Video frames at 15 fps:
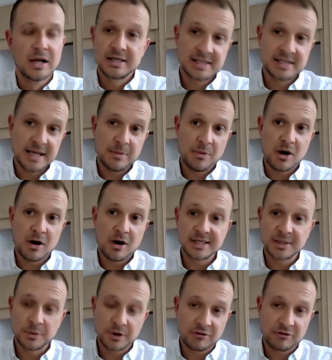CMIs
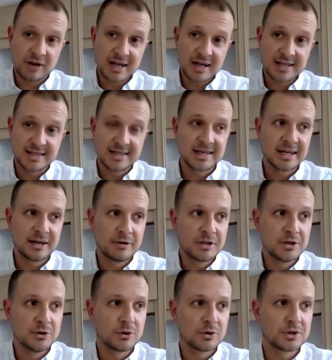that were created here in
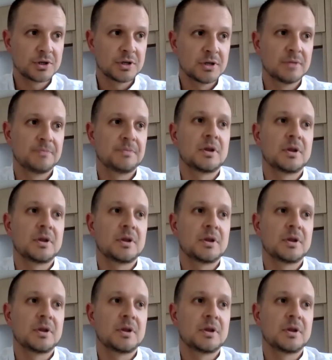Yorkshire